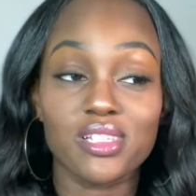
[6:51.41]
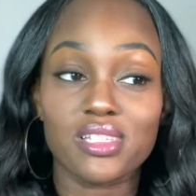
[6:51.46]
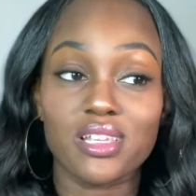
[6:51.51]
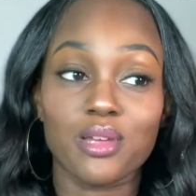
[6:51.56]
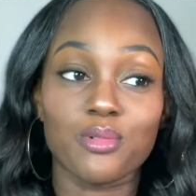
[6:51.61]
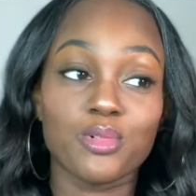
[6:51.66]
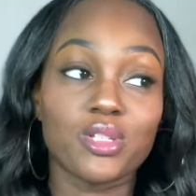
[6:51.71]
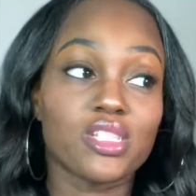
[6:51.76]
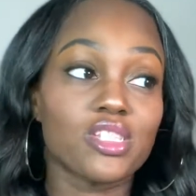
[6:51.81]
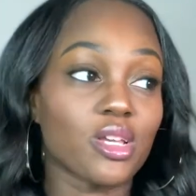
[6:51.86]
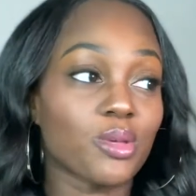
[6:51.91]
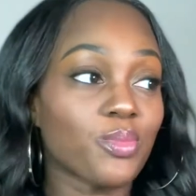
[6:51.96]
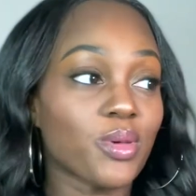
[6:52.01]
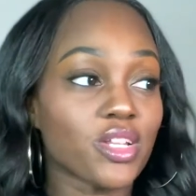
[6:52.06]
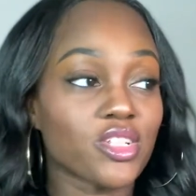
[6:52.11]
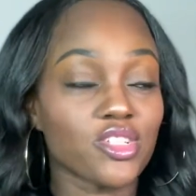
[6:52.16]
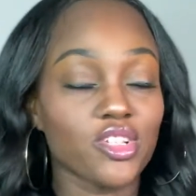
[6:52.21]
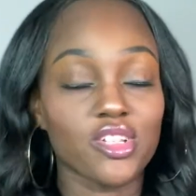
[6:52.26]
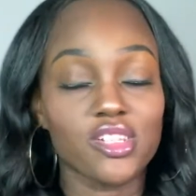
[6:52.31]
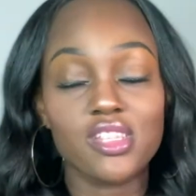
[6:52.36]
Like we took
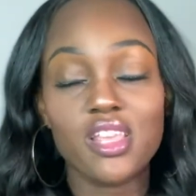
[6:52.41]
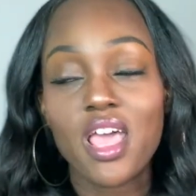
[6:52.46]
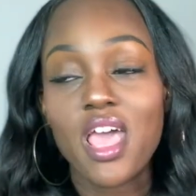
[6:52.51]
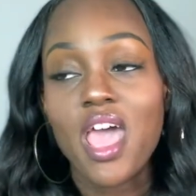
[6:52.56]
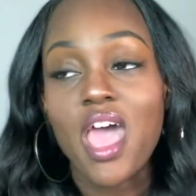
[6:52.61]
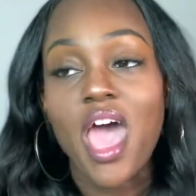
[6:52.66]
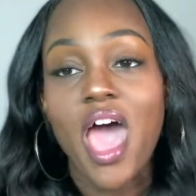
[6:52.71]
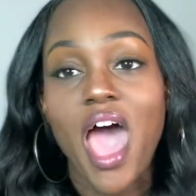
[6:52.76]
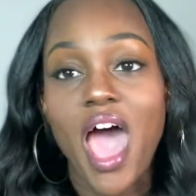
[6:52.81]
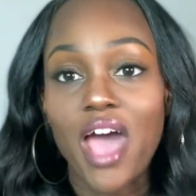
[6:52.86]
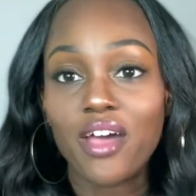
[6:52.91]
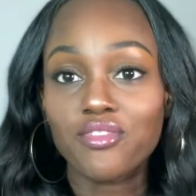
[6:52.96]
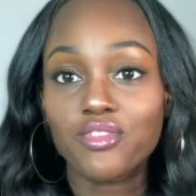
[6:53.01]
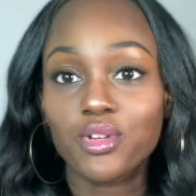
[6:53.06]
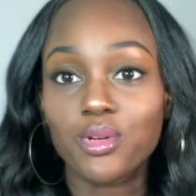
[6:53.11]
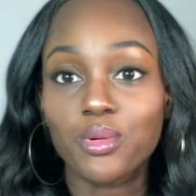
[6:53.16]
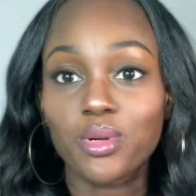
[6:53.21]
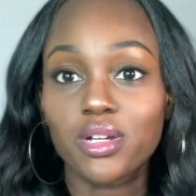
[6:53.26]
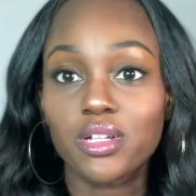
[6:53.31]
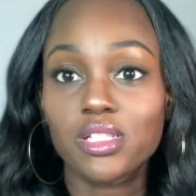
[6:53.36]
pictures
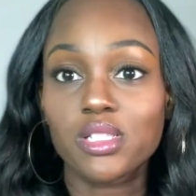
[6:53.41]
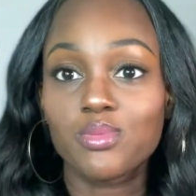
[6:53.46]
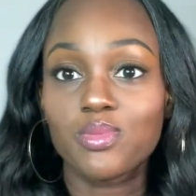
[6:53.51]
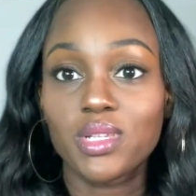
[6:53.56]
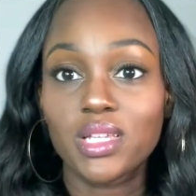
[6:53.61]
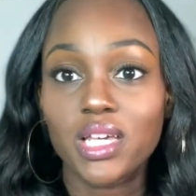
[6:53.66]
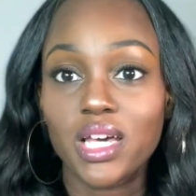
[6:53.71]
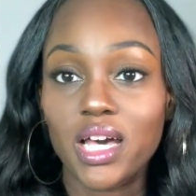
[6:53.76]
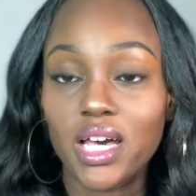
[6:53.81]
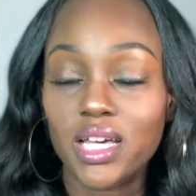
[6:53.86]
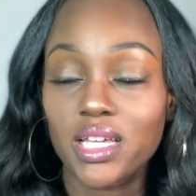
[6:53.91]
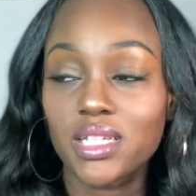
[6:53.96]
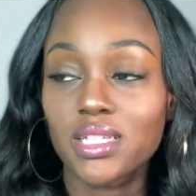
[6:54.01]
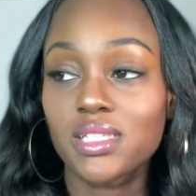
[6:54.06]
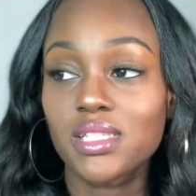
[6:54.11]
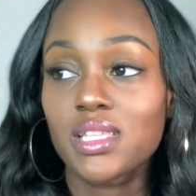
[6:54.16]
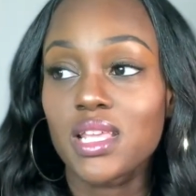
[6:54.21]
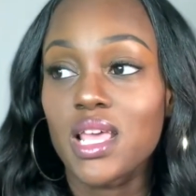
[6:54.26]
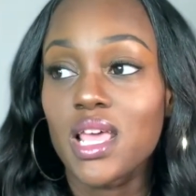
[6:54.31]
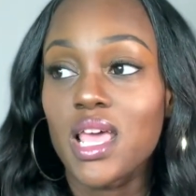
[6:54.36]
afterwards because
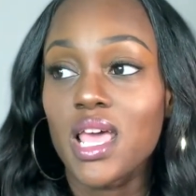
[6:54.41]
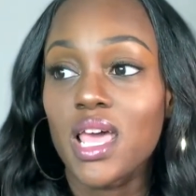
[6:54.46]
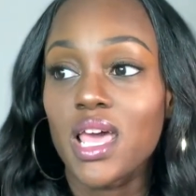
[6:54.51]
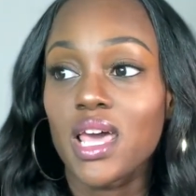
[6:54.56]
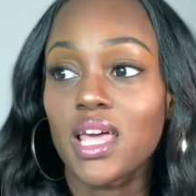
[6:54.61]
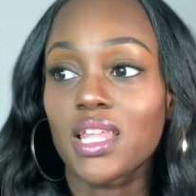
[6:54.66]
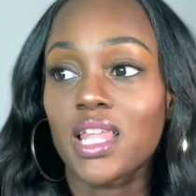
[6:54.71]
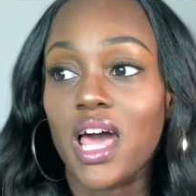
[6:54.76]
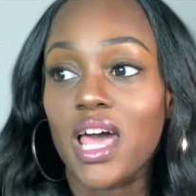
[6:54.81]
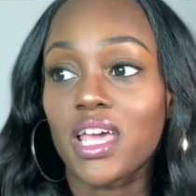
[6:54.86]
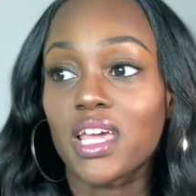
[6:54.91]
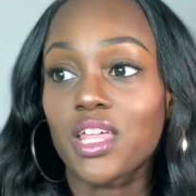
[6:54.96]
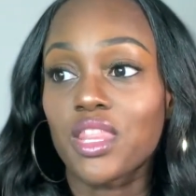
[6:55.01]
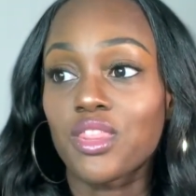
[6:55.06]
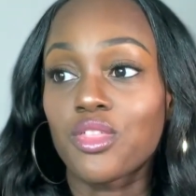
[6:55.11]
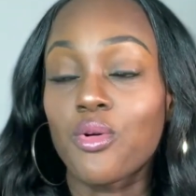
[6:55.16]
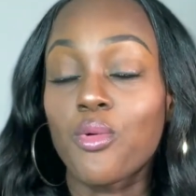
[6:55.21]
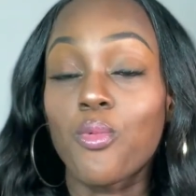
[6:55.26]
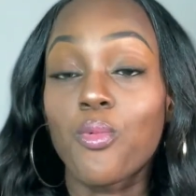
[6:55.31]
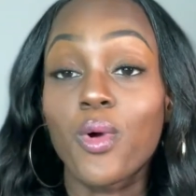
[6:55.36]
like
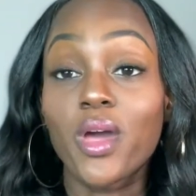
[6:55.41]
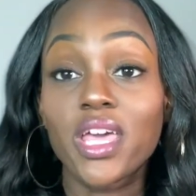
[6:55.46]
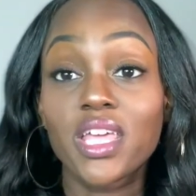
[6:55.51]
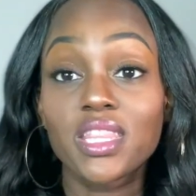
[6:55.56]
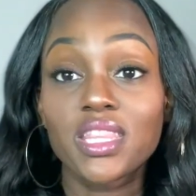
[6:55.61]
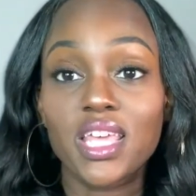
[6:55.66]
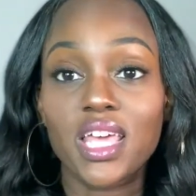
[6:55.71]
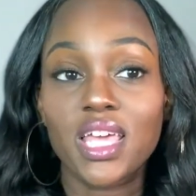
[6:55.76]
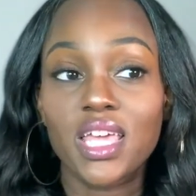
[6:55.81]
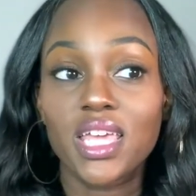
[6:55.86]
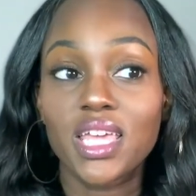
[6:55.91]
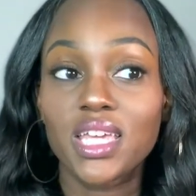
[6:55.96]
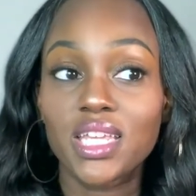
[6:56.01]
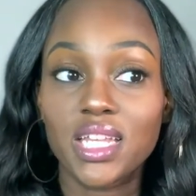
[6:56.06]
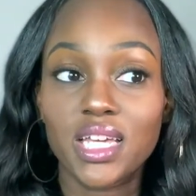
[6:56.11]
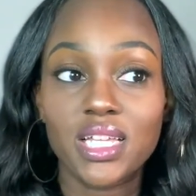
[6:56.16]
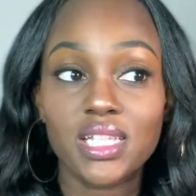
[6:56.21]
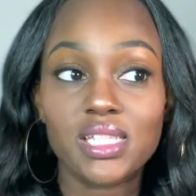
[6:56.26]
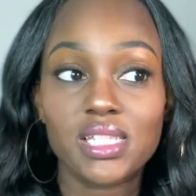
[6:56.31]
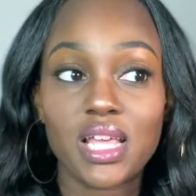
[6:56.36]
the wind that hit
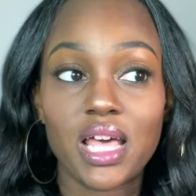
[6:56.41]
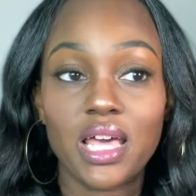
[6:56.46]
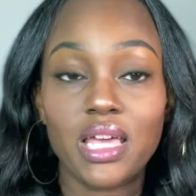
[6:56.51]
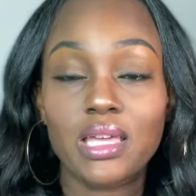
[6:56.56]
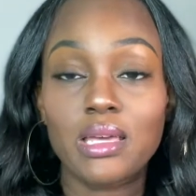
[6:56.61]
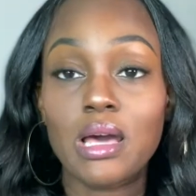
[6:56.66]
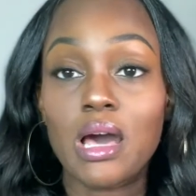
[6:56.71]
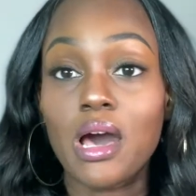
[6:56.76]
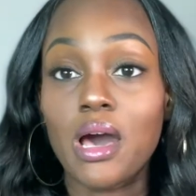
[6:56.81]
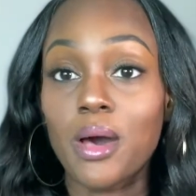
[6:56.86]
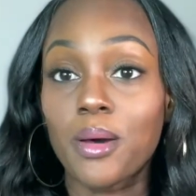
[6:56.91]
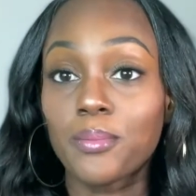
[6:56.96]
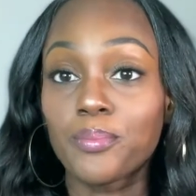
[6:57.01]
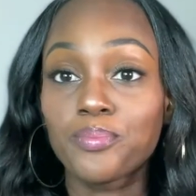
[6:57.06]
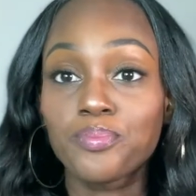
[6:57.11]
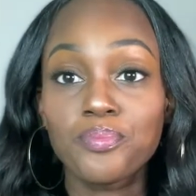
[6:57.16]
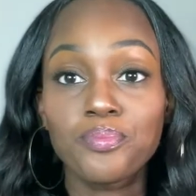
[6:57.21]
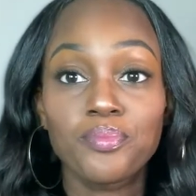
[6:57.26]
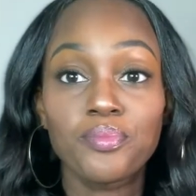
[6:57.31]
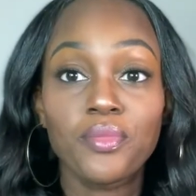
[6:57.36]
us, like um,
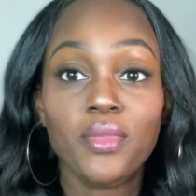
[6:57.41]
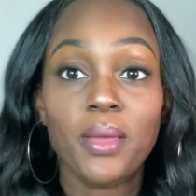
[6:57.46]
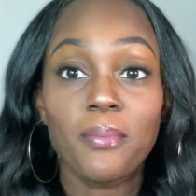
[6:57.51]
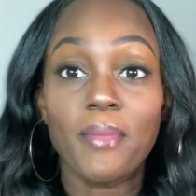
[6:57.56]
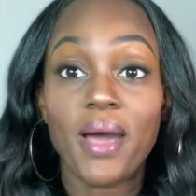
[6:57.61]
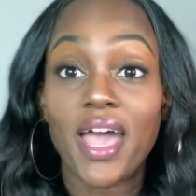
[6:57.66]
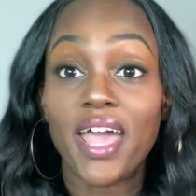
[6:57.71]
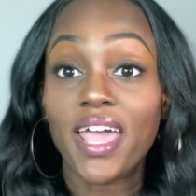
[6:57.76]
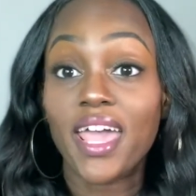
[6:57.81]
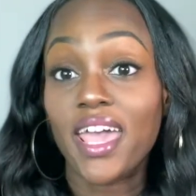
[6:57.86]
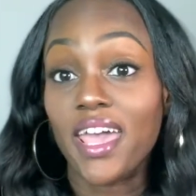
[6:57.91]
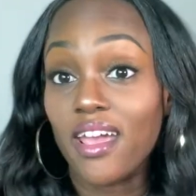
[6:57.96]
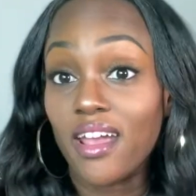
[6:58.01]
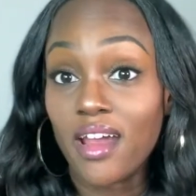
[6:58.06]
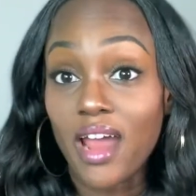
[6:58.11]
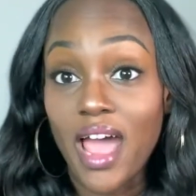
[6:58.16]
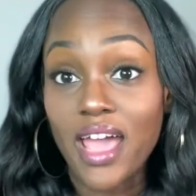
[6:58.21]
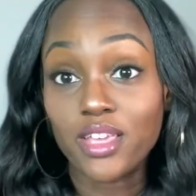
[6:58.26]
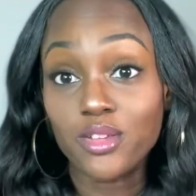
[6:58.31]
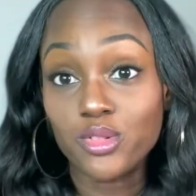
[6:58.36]
my hair,
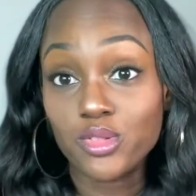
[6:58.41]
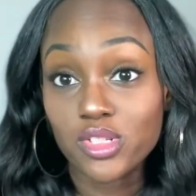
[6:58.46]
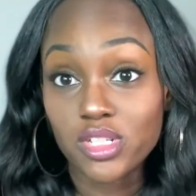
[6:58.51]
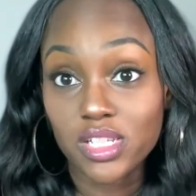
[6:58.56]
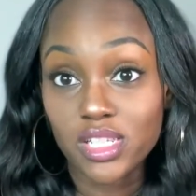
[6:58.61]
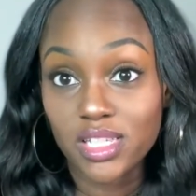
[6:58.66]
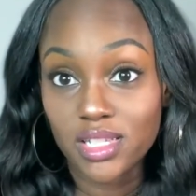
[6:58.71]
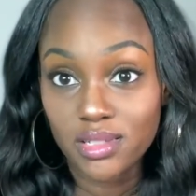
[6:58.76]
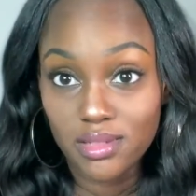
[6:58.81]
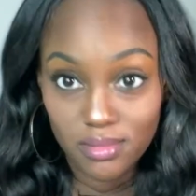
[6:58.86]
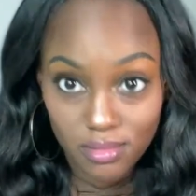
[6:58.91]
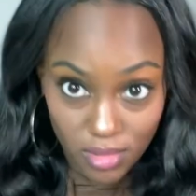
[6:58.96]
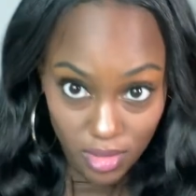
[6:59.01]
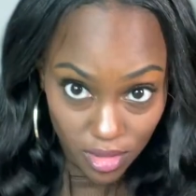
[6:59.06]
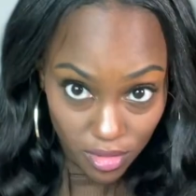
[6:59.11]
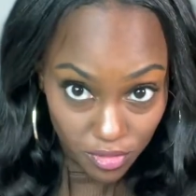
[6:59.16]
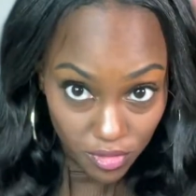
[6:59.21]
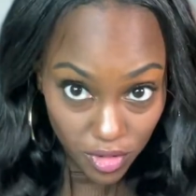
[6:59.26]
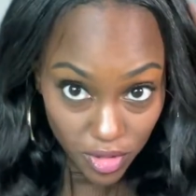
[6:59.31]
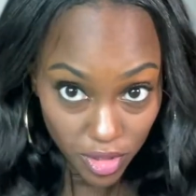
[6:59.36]
I usually, well
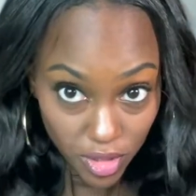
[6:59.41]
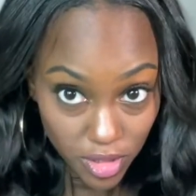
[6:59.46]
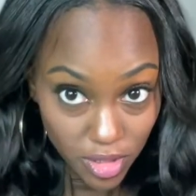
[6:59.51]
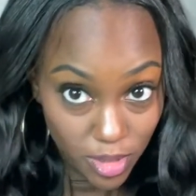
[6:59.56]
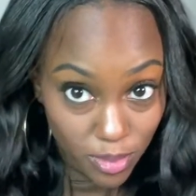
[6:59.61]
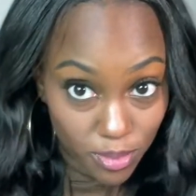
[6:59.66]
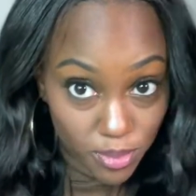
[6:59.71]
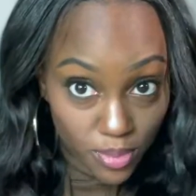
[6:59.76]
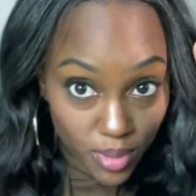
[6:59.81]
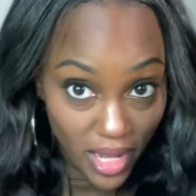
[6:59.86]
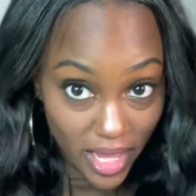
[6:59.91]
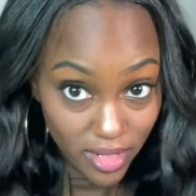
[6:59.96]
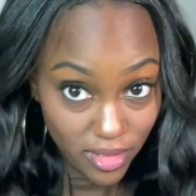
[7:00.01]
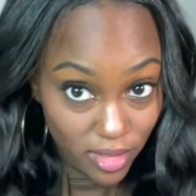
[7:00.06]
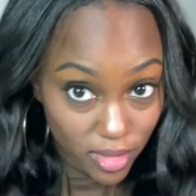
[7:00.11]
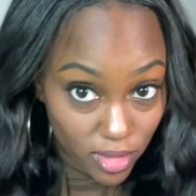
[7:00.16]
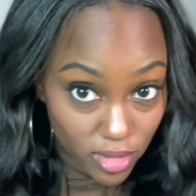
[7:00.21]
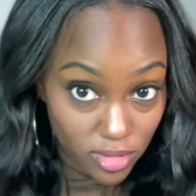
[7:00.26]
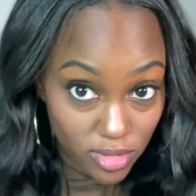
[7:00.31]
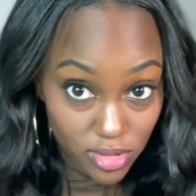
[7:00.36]
for the black
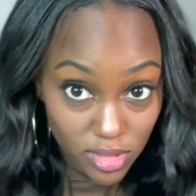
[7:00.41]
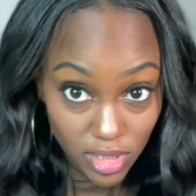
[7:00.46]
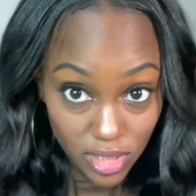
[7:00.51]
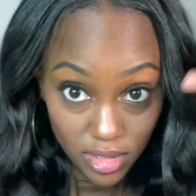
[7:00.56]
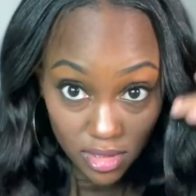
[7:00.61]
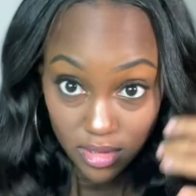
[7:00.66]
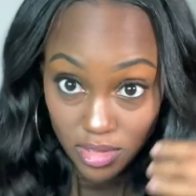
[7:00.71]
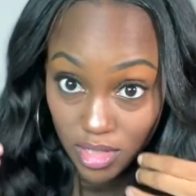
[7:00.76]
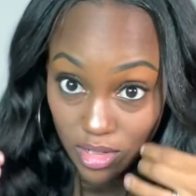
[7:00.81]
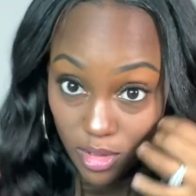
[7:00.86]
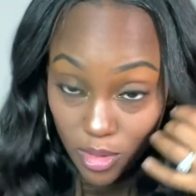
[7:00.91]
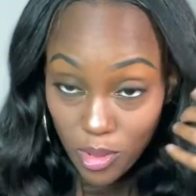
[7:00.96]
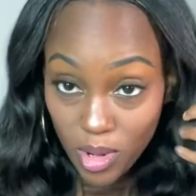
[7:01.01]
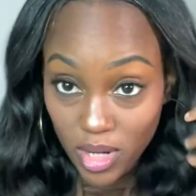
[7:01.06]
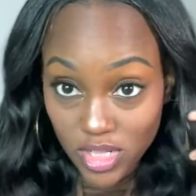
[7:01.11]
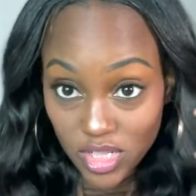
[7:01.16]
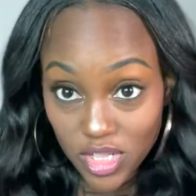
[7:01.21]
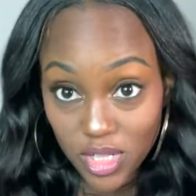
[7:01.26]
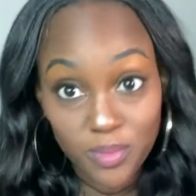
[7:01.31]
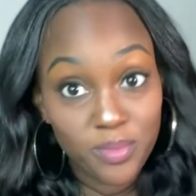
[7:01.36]
girls that are
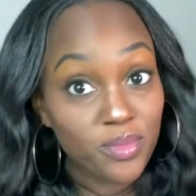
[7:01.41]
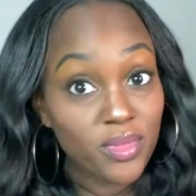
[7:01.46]
watching,